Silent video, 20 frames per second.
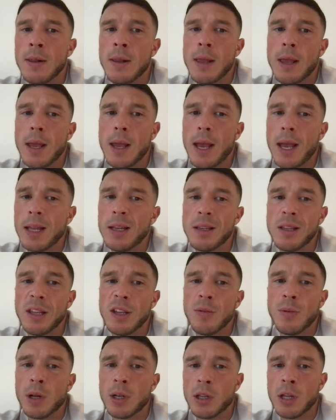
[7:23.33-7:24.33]
Anything you
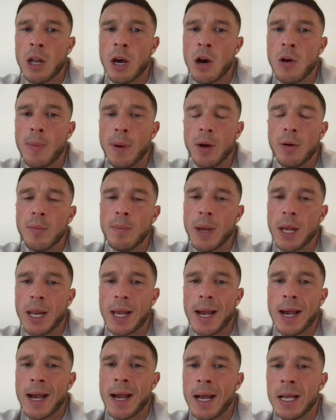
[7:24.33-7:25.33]
want to know about Meta
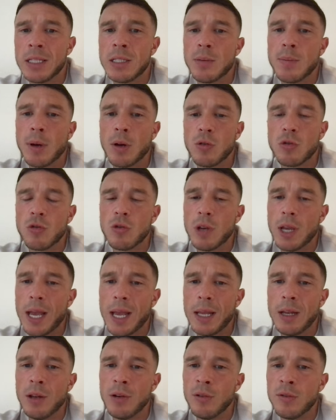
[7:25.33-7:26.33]
ads, about
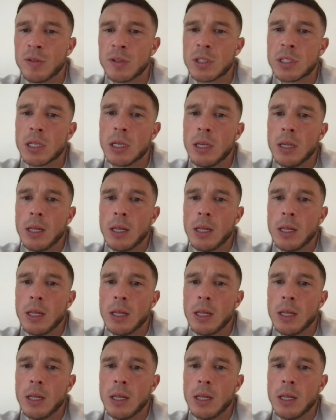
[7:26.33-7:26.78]
creatives,